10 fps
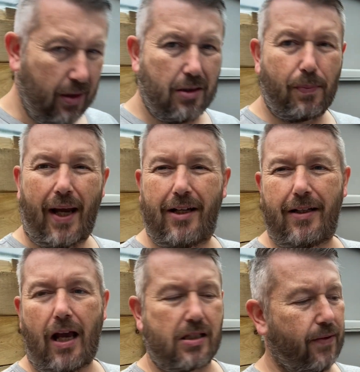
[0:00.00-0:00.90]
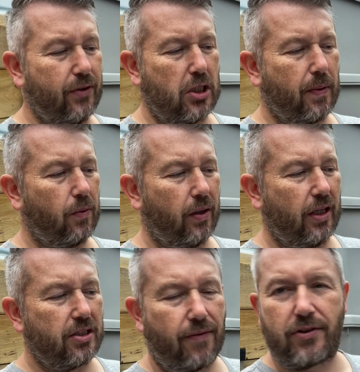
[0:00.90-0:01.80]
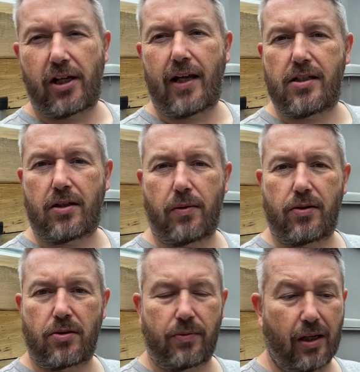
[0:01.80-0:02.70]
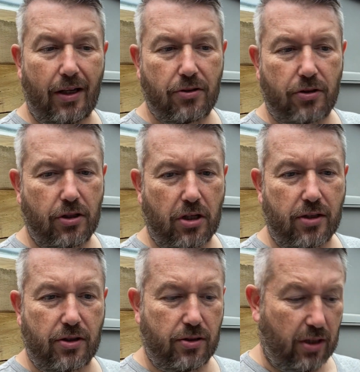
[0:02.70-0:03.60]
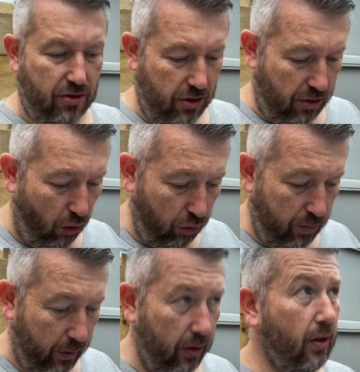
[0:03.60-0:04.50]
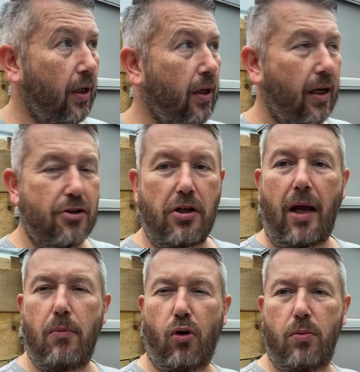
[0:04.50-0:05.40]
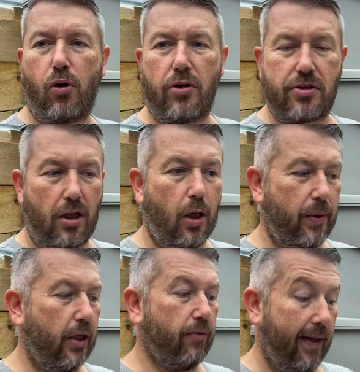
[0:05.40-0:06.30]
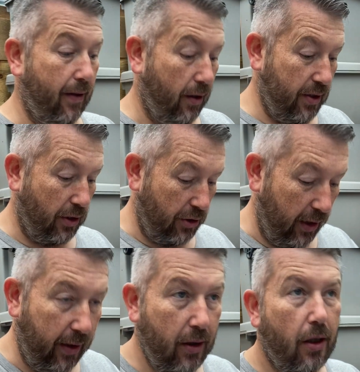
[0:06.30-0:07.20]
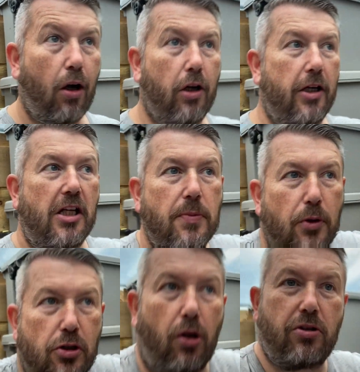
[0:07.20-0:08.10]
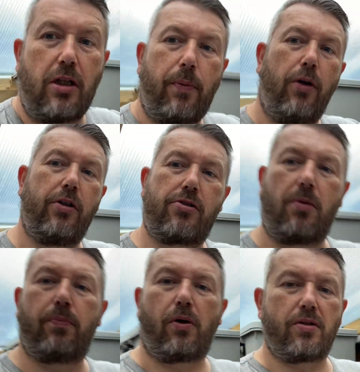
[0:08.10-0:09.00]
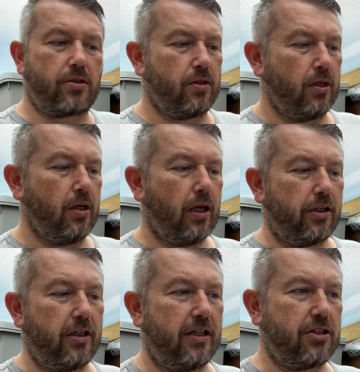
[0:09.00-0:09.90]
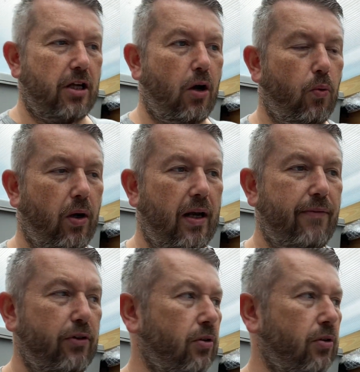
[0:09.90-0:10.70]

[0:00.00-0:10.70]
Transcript: Pain in the ass having to spend, what, like 70-80 quid or something like that just to test the salts, but as you get more and more into the hobby you realise actually we're going to need to put salt in the pond at some point, and you need to know at what level.